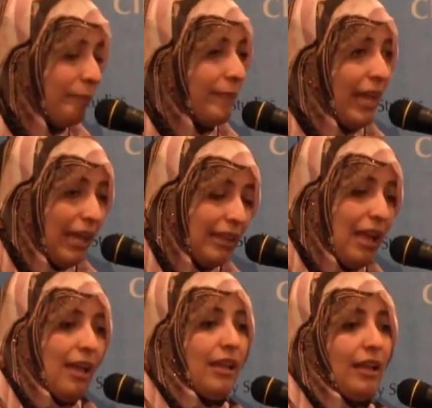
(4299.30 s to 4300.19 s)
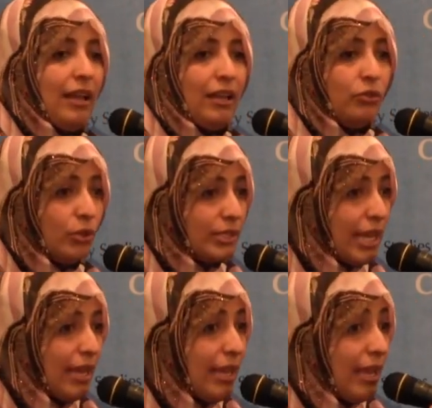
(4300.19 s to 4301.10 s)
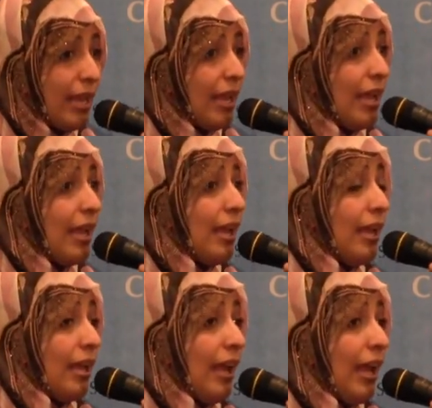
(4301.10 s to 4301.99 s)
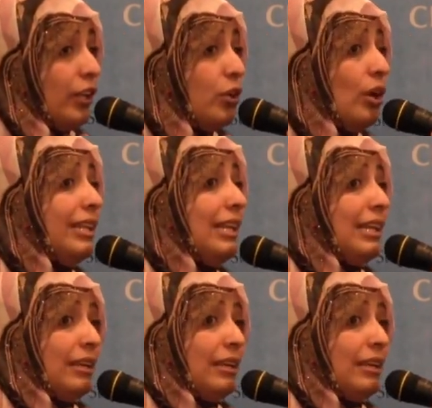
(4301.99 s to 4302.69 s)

We're hoping for equality for everyone. This is one.